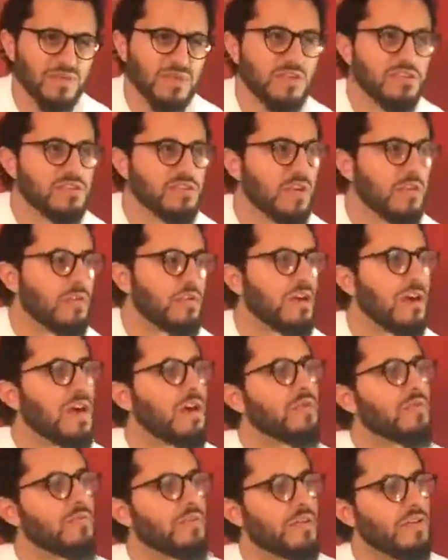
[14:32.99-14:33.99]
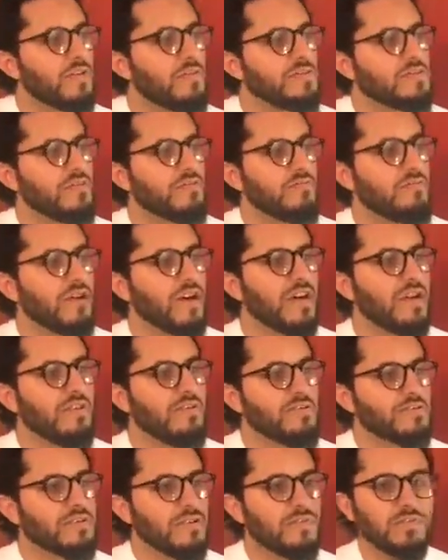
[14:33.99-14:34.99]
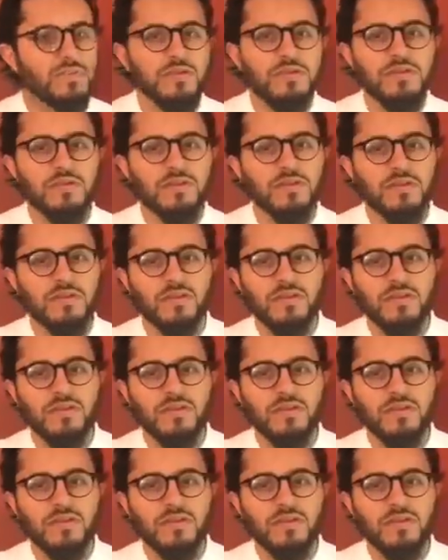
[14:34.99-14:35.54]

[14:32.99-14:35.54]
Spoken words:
what is going on over there? Is there a riot or something?